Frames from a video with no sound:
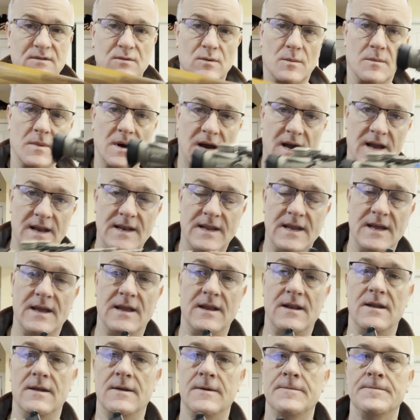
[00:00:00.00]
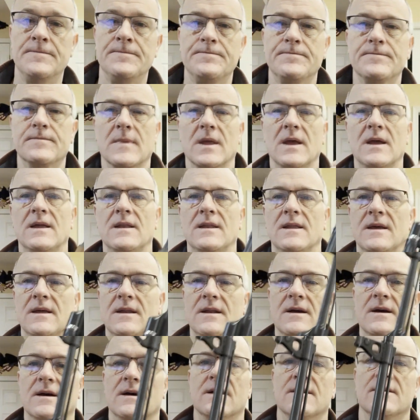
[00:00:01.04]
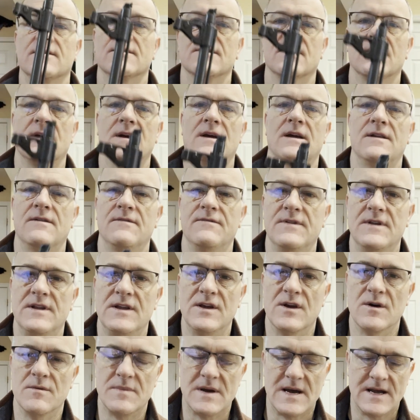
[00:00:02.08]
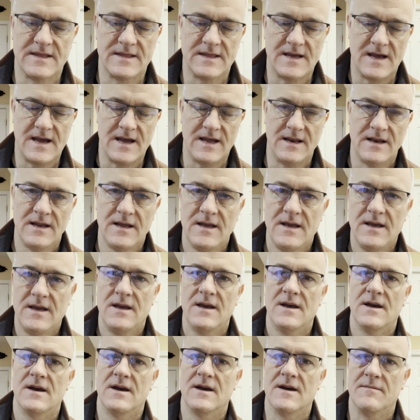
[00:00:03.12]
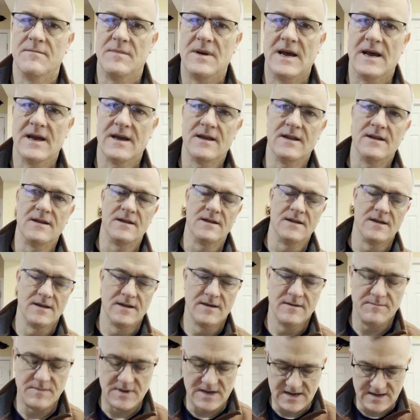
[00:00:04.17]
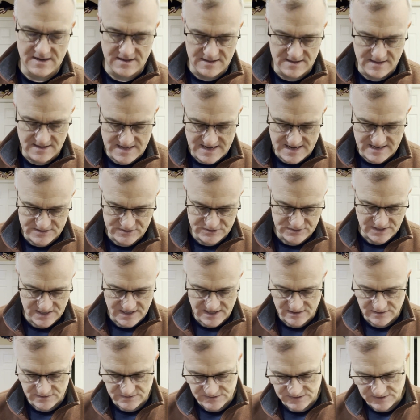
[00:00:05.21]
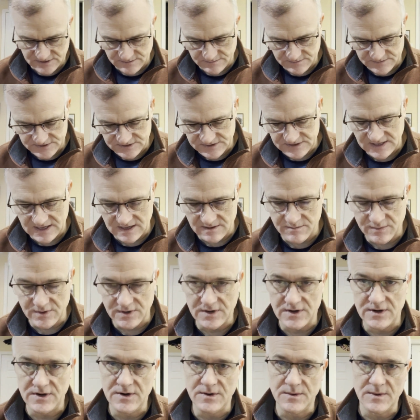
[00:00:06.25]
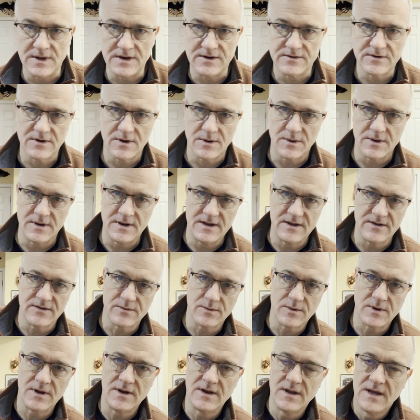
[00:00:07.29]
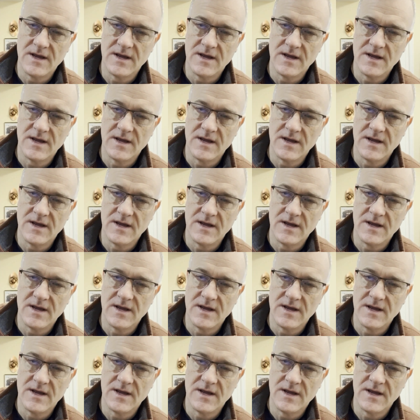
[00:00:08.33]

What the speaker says: what mine did. And then so I had a video about that back in the last channel. So I'm just kind of putting a new intro on this one.